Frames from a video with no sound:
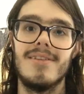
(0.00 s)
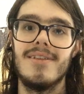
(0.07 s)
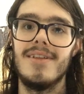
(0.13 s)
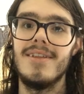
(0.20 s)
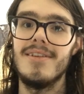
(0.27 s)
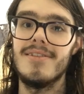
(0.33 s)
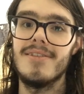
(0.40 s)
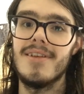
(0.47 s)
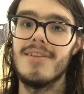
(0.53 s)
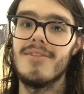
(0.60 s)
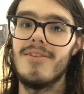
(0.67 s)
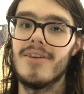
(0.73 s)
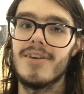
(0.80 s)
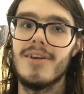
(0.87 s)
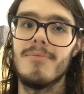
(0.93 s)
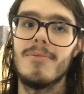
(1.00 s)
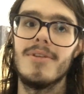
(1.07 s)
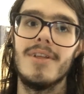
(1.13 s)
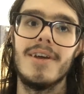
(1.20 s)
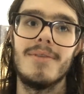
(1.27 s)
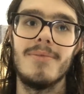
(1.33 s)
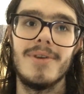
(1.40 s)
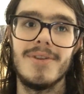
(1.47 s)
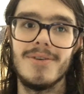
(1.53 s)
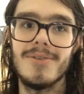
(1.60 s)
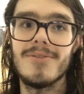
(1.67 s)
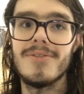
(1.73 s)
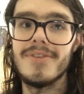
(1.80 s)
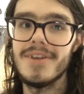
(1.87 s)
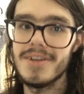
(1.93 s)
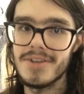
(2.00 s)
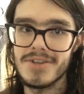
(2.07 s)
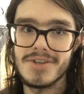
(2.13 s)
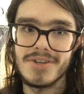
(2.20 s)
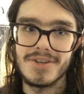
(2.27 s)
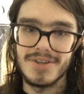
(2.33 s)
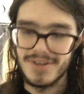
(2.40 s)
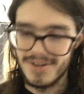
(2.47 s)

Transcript: And he says, like, "I'm glad we're not rich,"